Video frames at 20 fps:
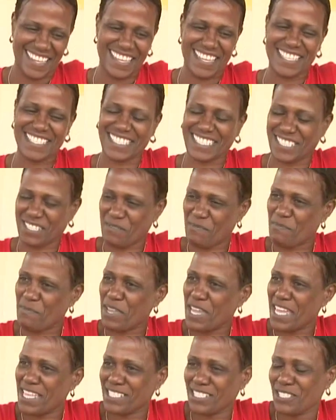it's the
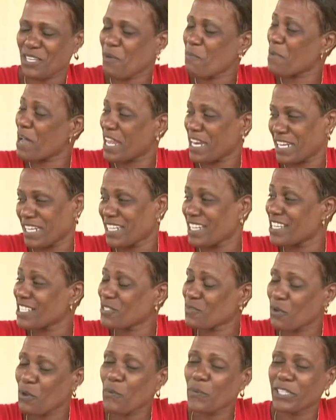best. Nobody
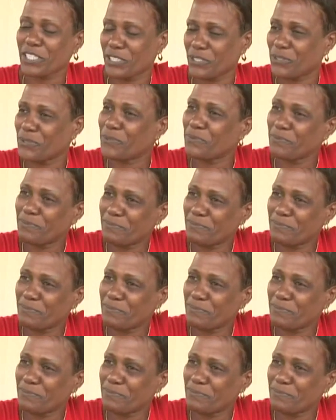does what we do